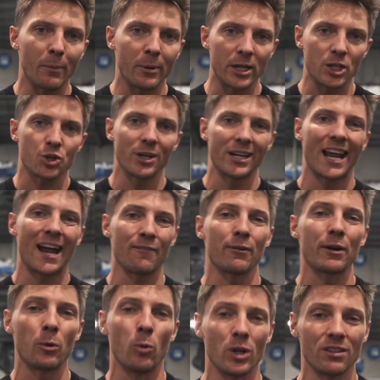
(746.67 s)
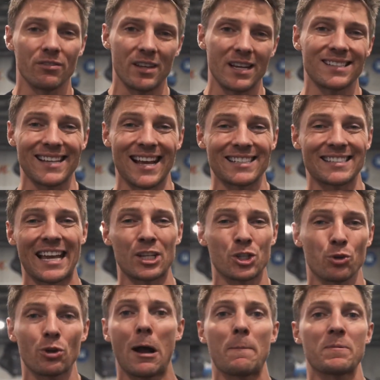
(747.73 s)
I'm gonna treat every one of these as a
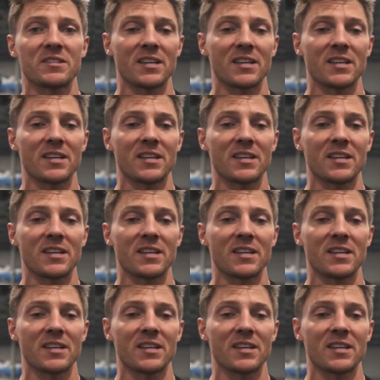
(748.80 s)
drop